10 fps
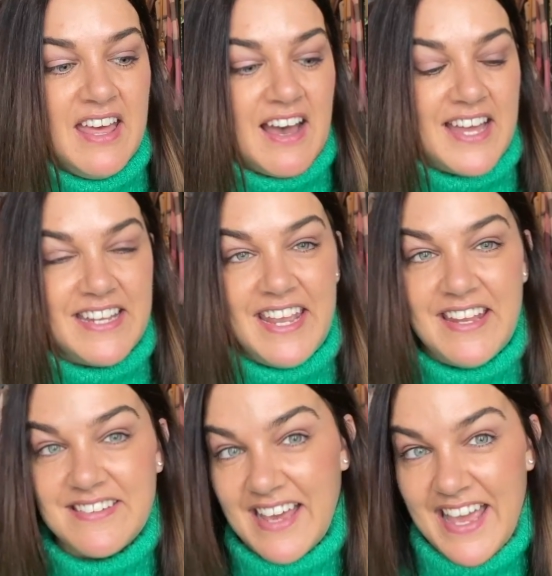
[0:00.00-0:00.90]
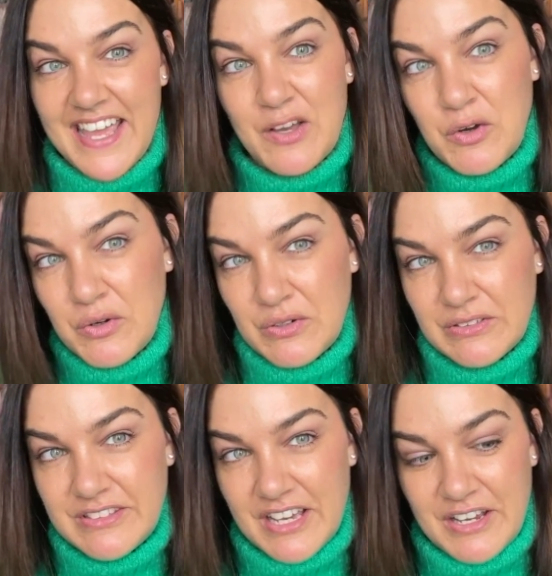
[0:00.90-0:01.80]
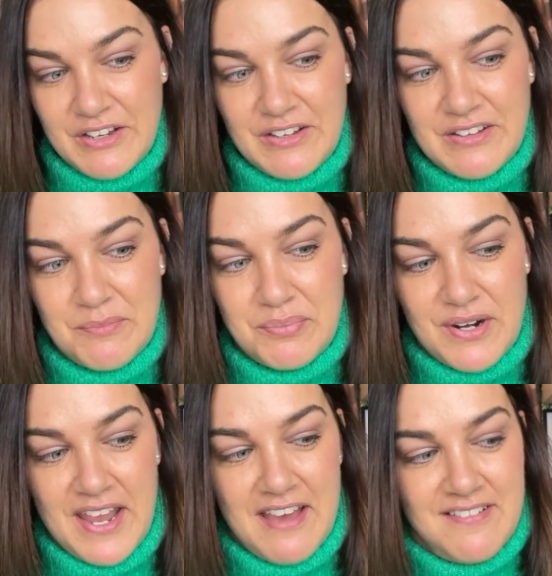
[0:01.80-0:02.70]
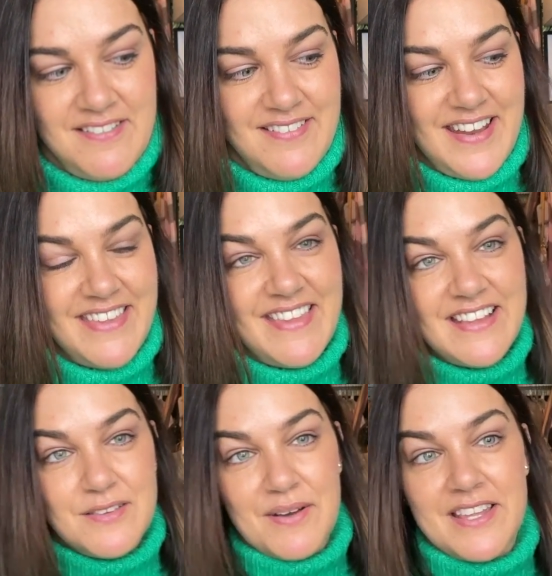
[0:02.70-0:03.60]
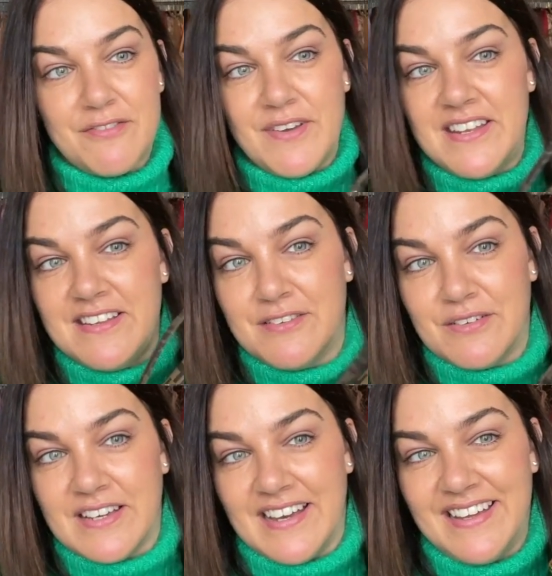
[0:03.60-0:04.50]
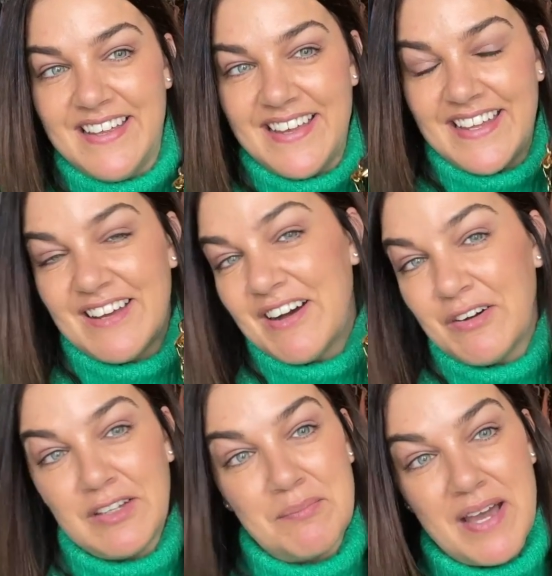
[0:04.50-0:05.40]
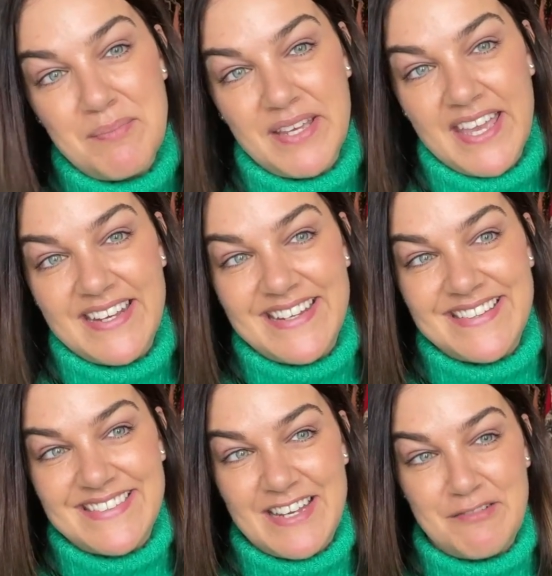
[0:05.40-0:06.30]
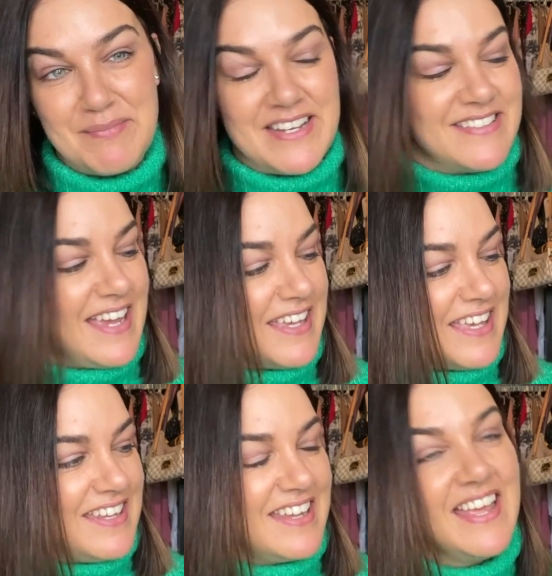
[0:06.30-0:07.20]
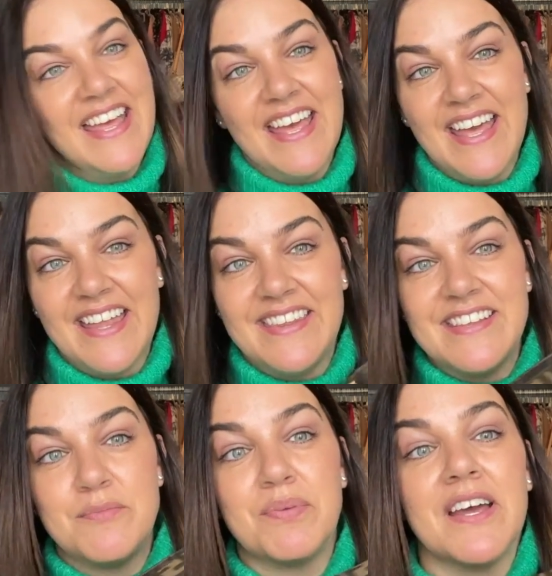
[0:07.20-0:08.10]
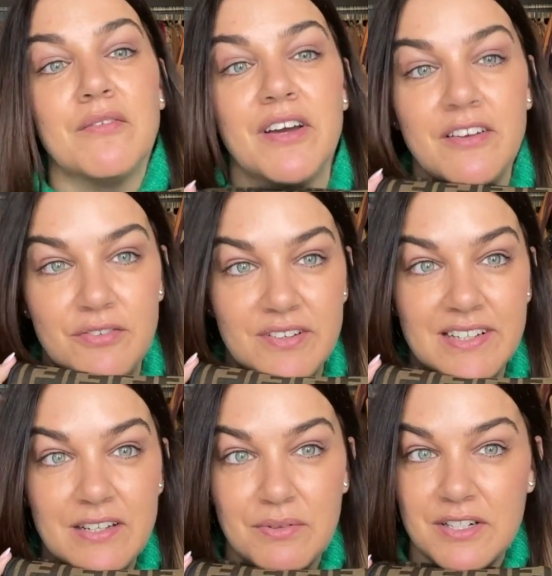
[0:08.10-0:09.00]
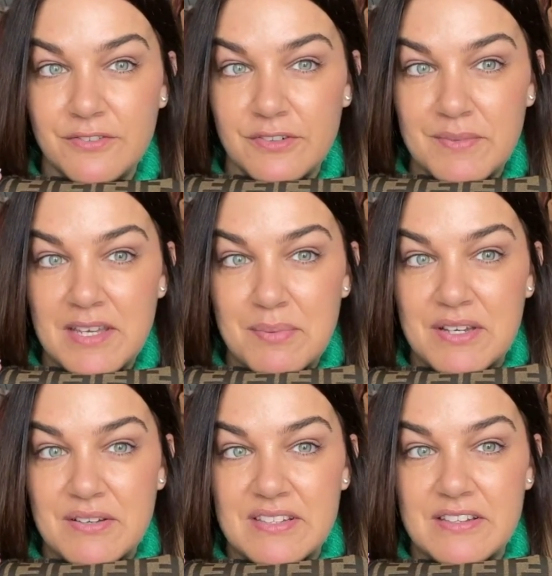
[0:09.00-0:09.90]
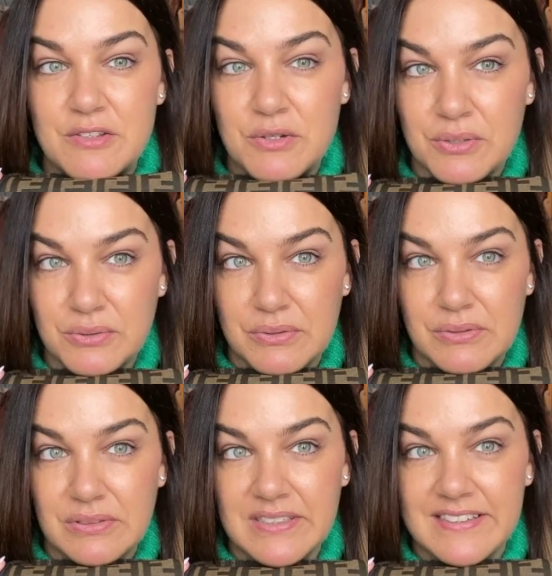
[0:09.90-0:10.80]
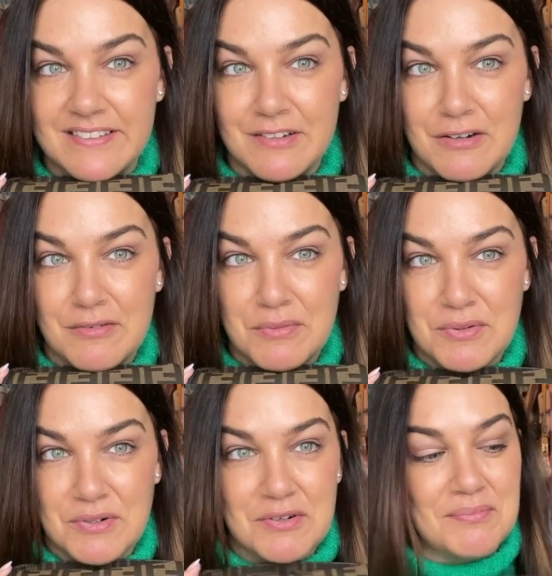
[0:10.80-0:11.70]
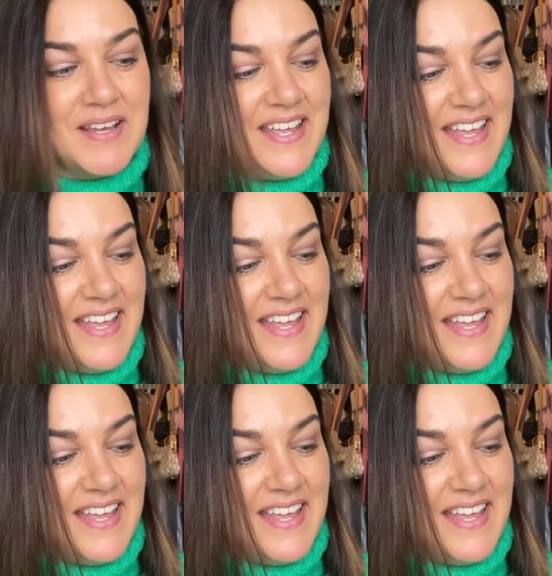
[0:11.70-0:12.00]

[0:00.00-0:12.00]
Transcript: I need a cool toned brown, and that's why the Fendi Zucca, and I'll hold up my baguette instead of my jacket, this brown works really well for me because it's cool, it's not warm.